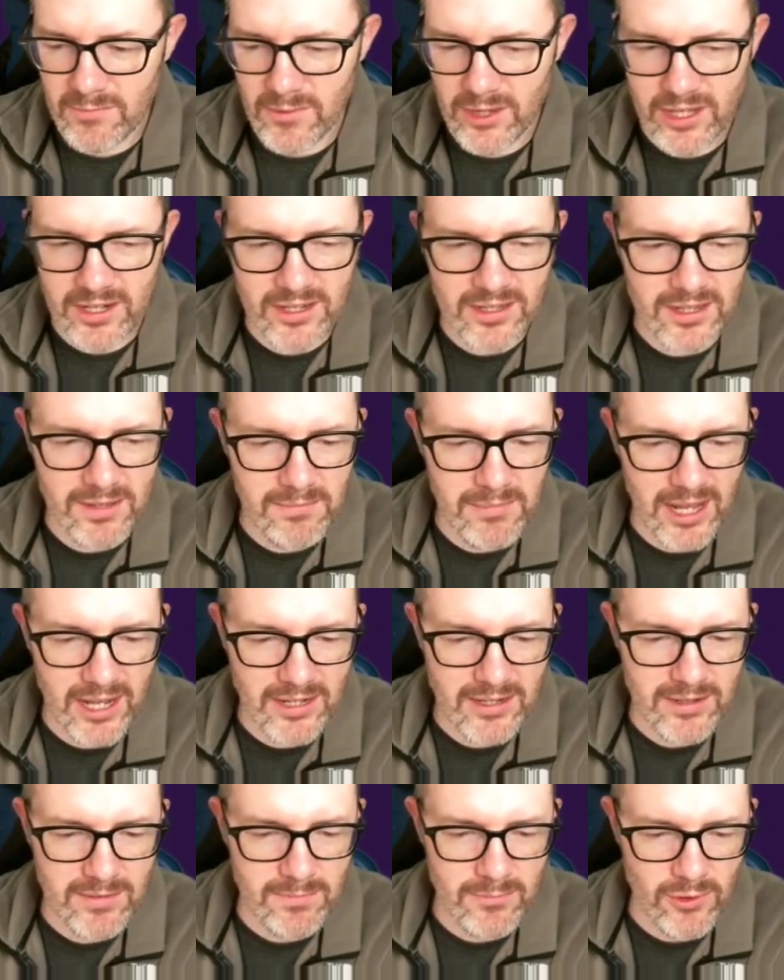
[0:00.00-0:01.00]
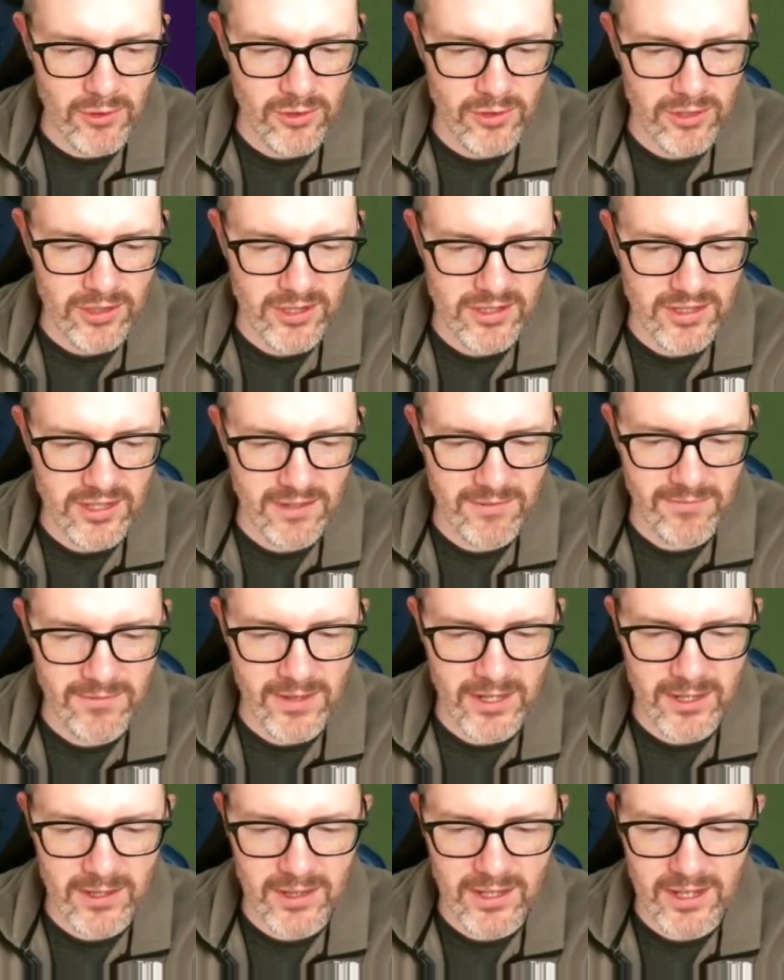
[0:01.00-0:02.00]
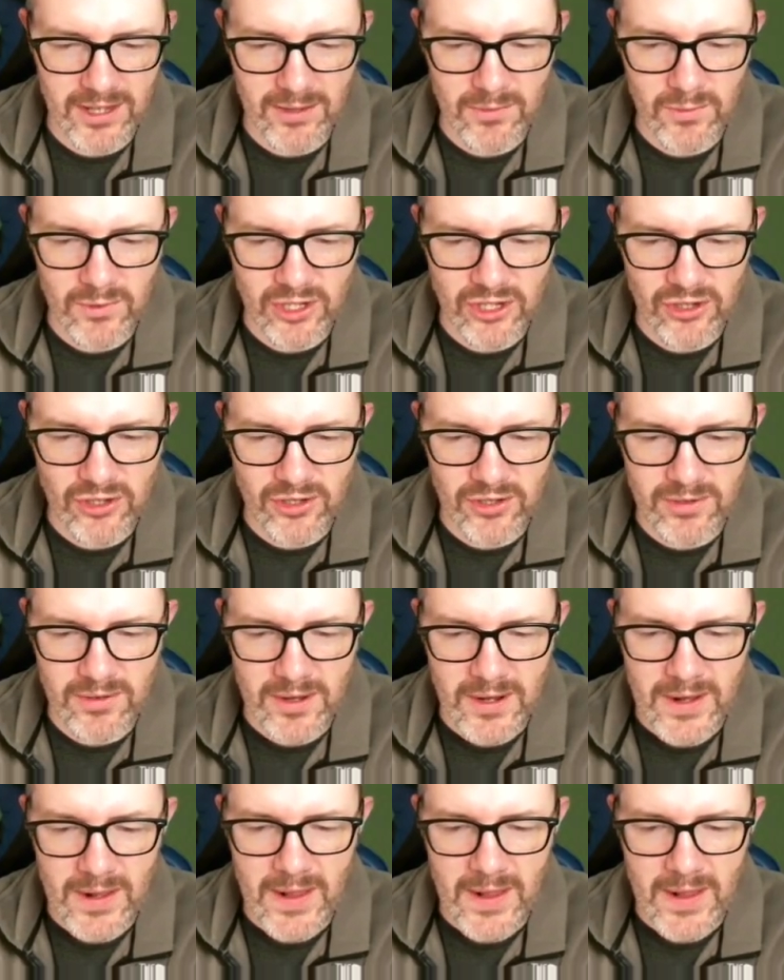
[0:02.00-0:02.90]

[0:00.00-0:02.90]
We're going to demand more, because I feel like we should